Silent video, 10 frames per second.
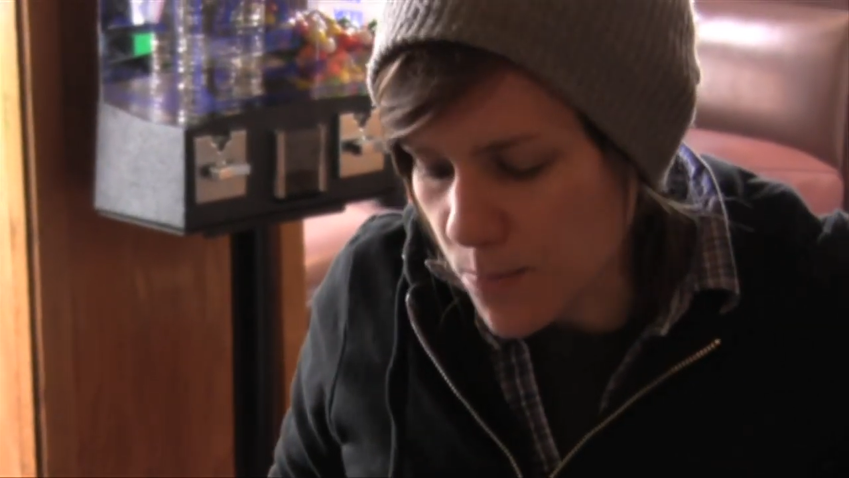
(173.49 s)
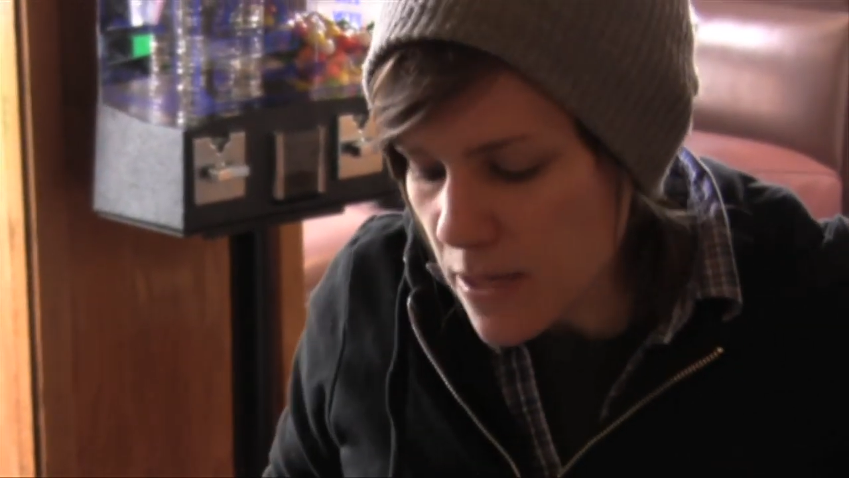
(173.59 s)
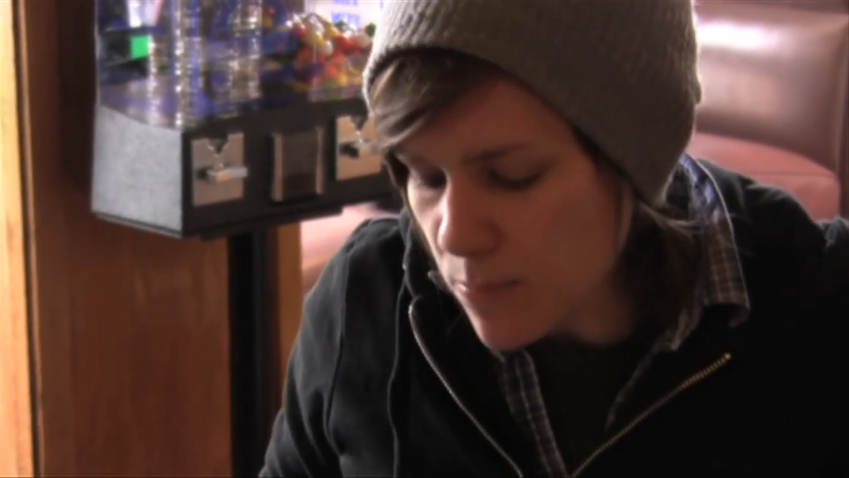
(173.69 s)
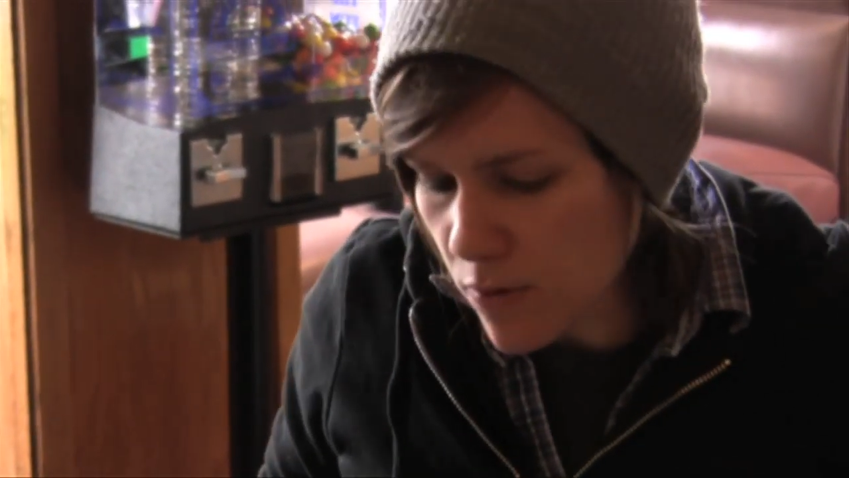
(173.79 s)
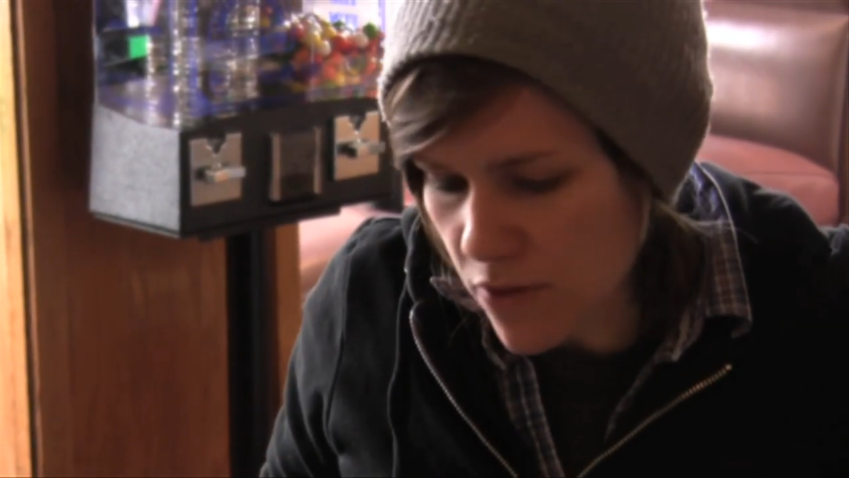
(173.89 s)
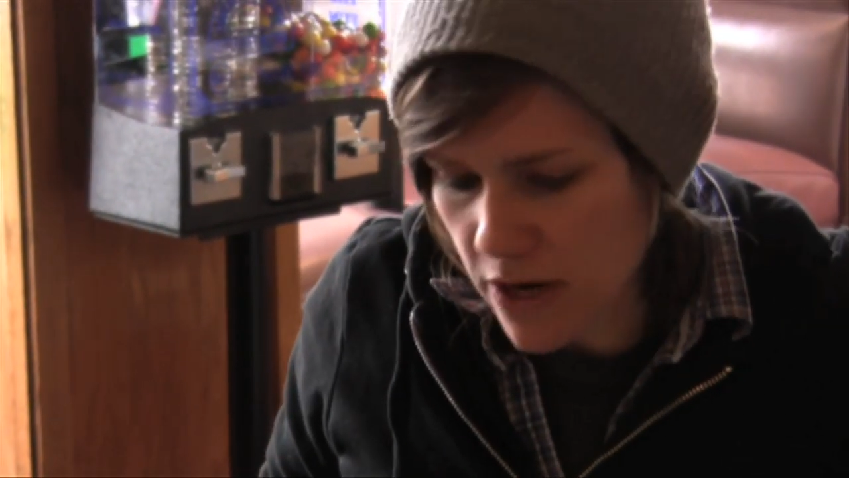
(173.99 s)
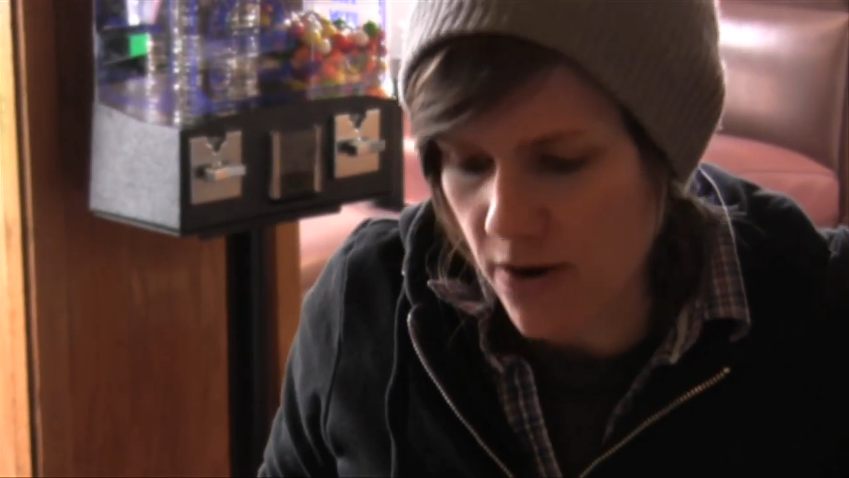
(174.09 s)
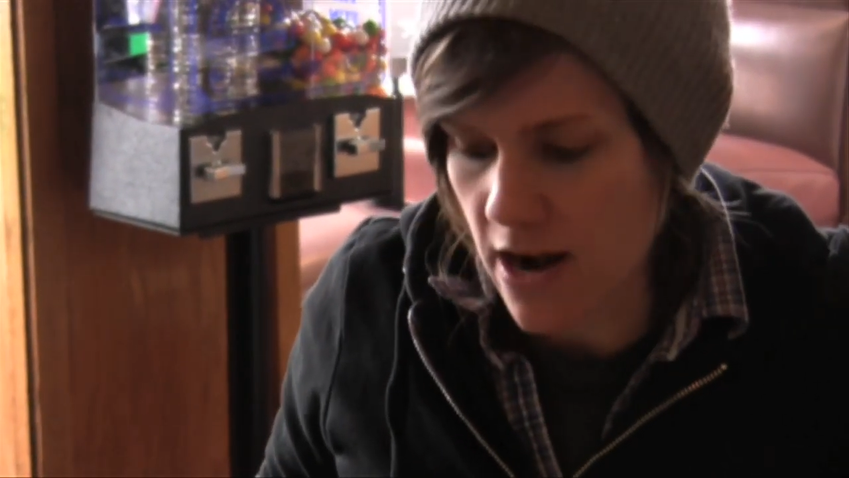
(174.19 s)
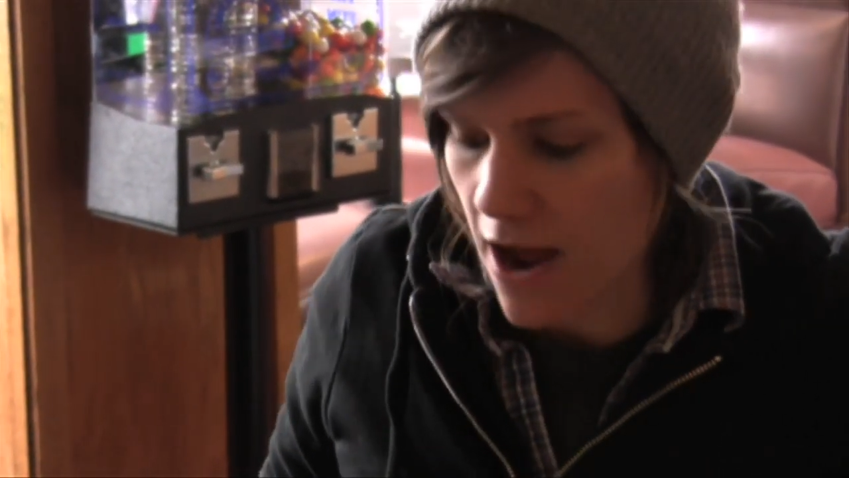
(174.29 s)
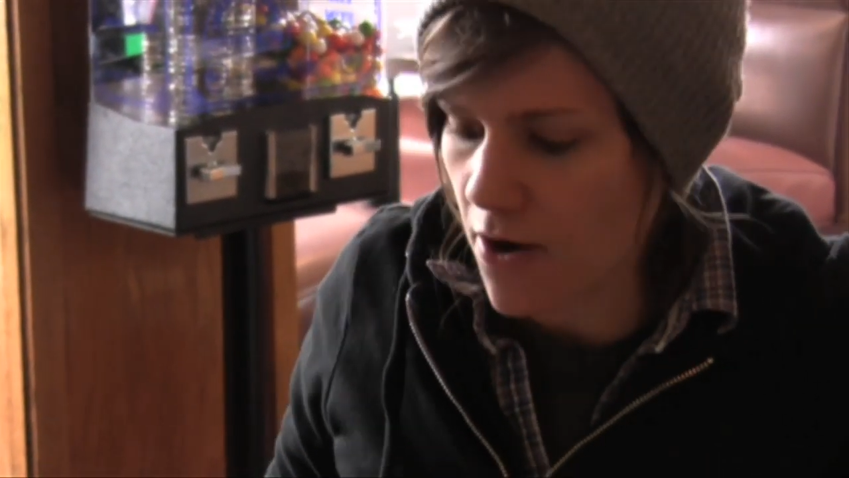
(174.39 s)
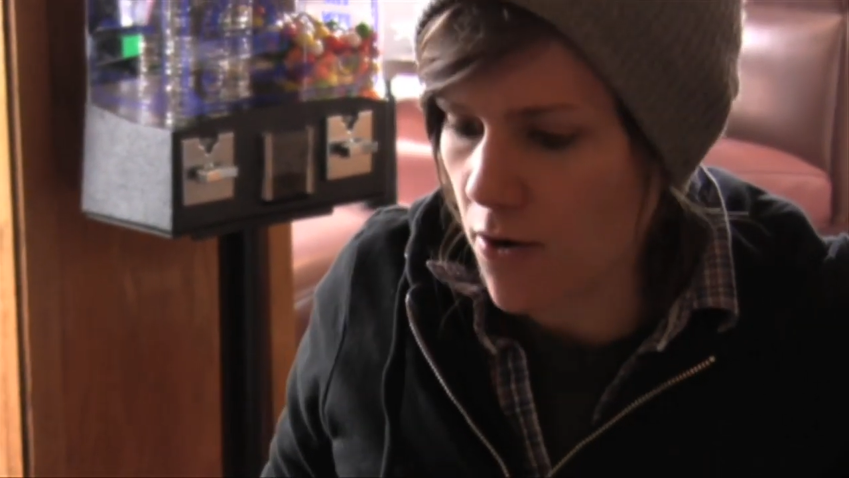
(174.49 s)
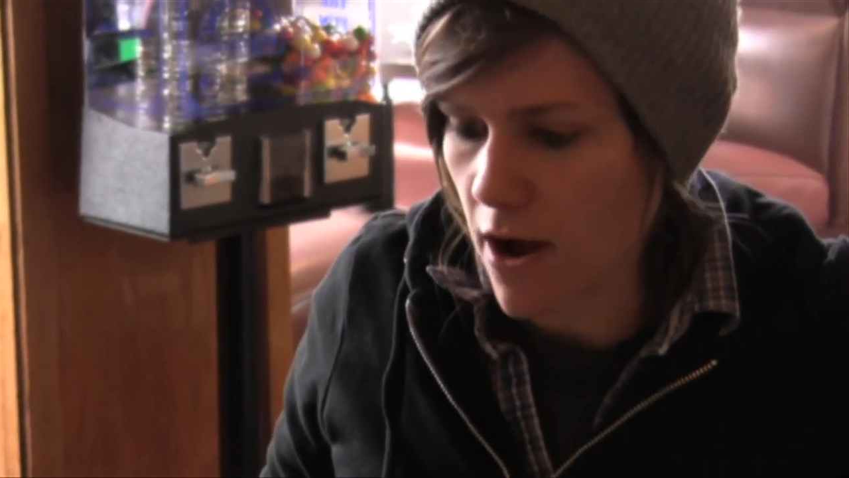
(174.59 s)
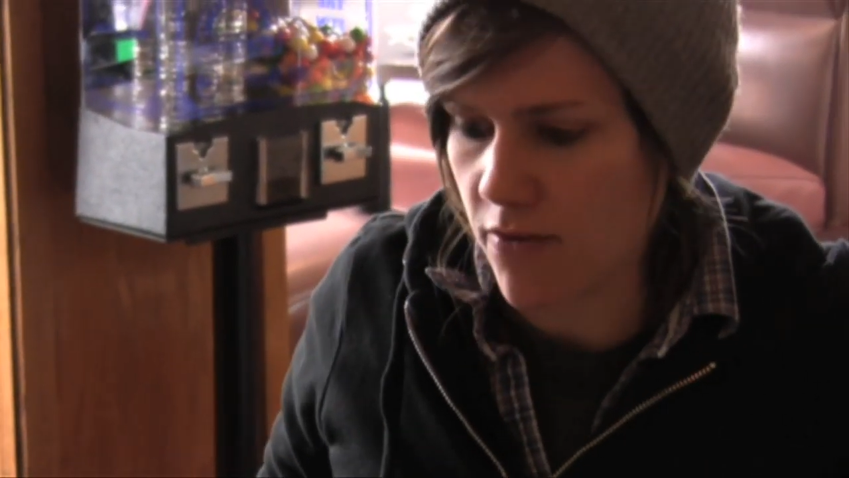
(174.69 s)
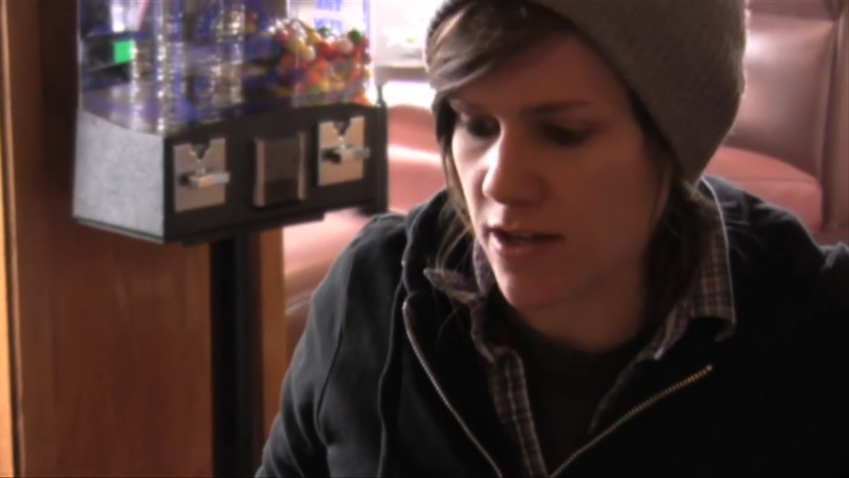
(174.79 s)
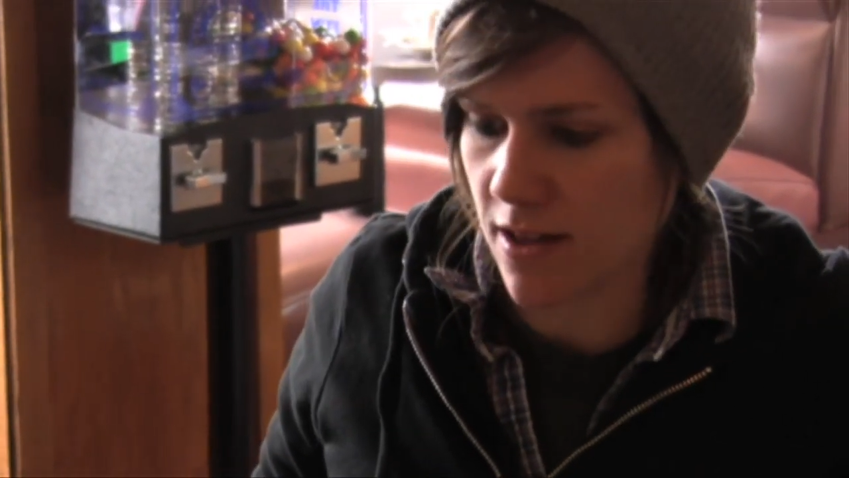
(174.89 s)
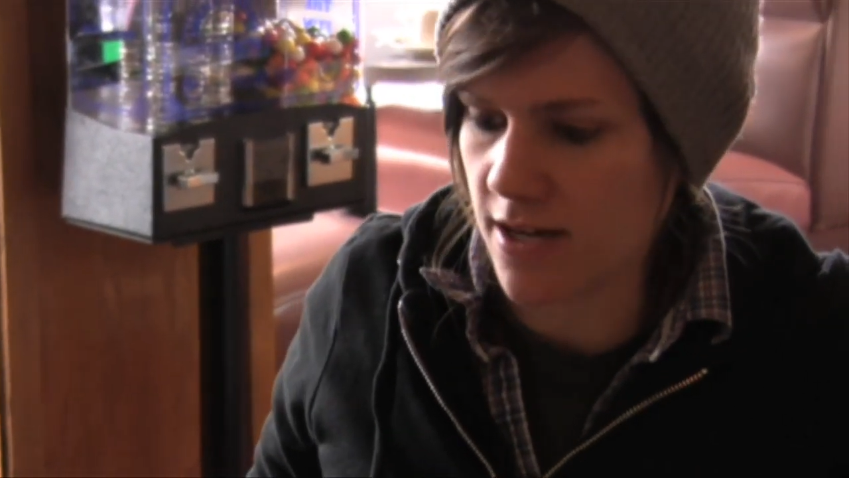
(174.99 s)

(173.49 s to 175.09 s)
people that are now having a